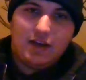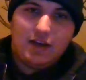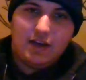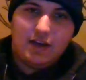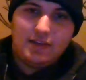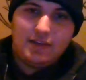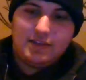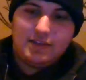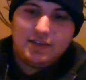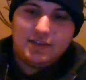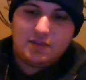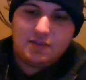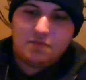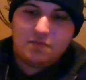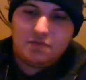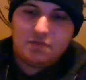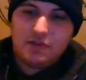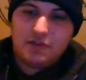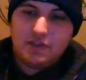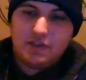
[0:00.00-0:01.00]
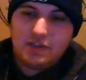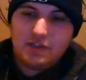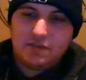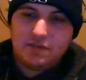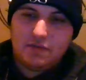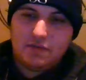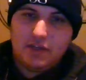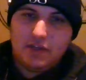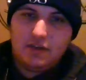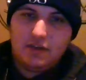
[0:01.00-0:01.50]
These things are pretty
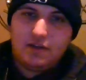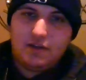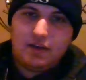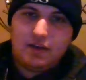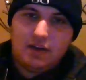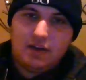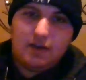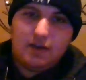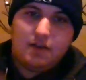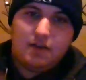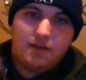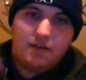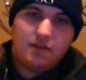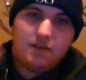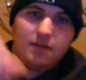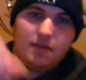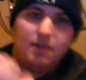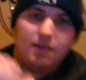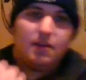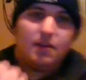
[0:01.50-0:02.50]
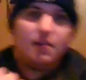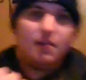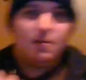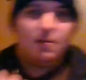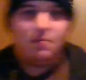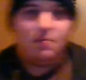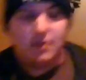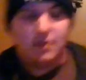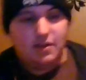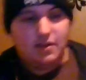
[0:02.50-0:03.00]
sweet.
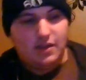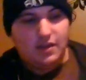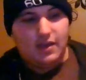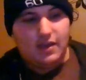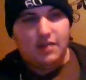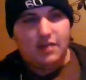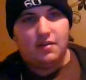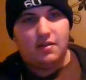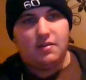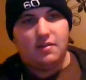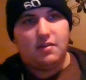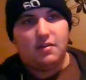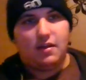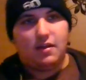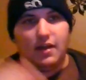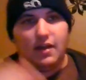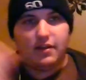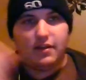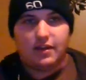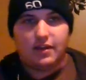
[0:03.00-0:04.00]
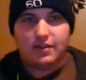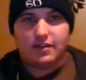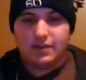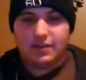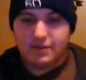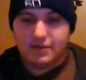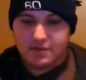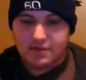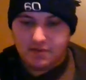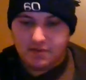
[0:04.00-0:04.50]
But yeah, I like
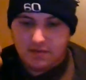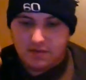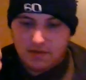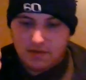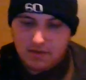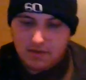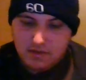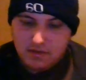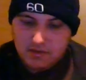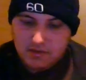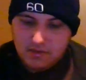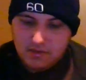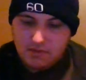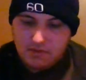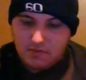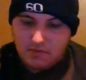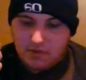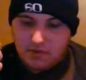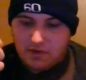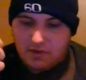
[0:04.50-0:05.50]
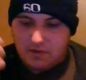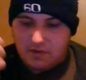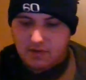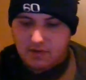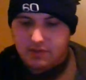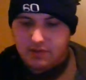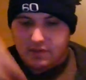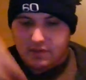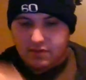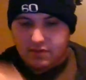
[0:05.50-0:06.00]
these. So we're going
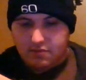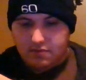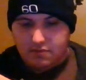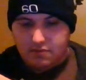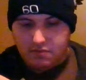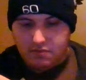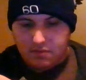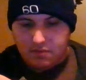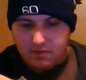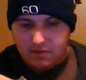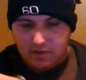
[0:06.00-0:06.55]
to